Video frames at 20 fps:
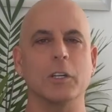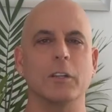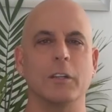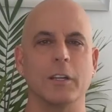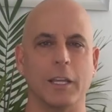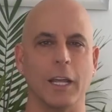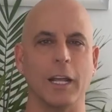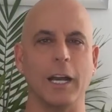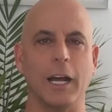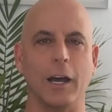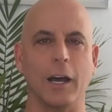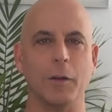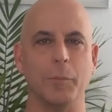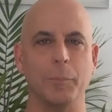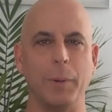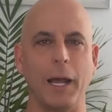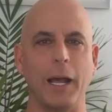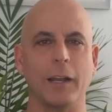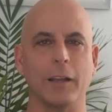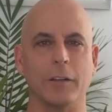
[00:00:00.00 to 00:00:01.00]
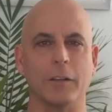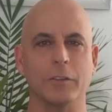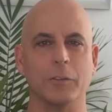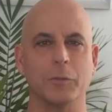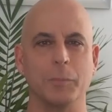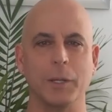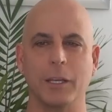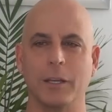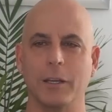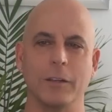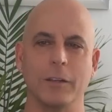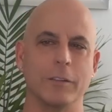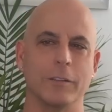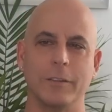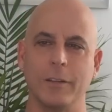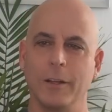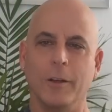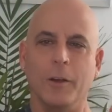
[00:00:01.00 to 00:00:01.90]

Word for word: to get out of balance because